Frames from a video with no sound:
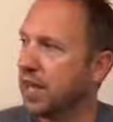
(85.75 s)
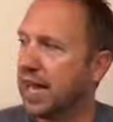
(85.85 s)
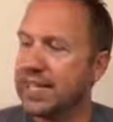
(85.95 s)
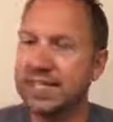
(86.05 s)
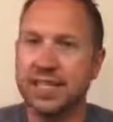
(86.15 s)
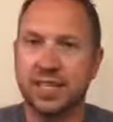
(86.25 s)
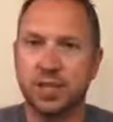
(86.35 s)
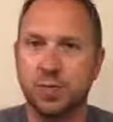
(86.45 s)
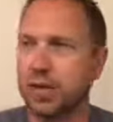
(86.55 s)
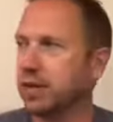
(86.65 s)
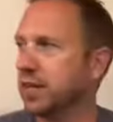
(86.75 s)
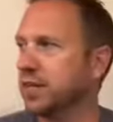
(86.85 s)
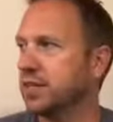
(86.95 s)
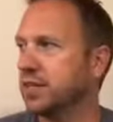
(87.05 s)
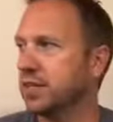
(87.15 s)
has the
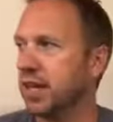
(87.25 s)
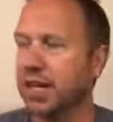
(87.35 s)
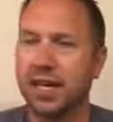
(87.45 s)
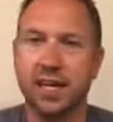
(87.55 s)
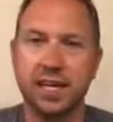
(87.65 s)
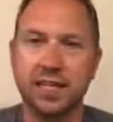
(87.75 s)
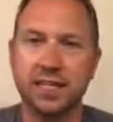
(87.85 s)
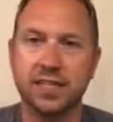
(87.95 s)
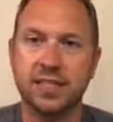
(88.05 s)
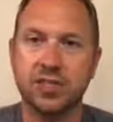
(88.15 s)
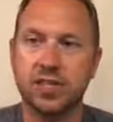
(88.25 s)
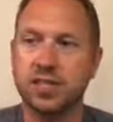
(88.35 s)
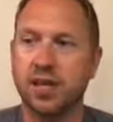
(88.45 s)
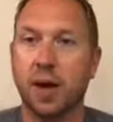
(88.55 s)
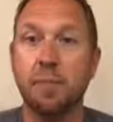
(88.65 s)
experience. Like, it is
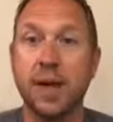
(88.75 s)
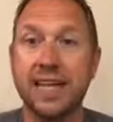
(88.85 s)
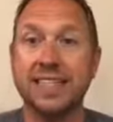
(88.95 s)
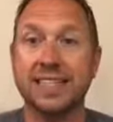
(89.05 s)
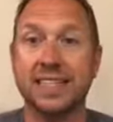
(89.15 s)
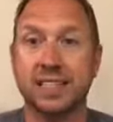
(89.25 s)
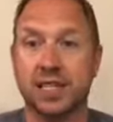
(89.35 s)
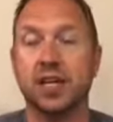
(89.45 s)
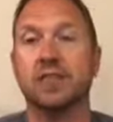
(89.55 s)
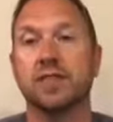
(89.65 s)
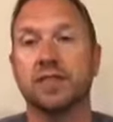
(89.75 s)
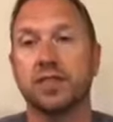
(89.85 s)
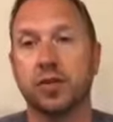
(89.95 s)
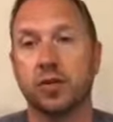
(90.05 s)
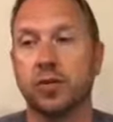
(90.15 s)
just amazing stuff.
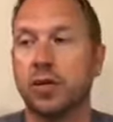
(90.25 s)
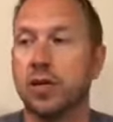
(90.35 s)
So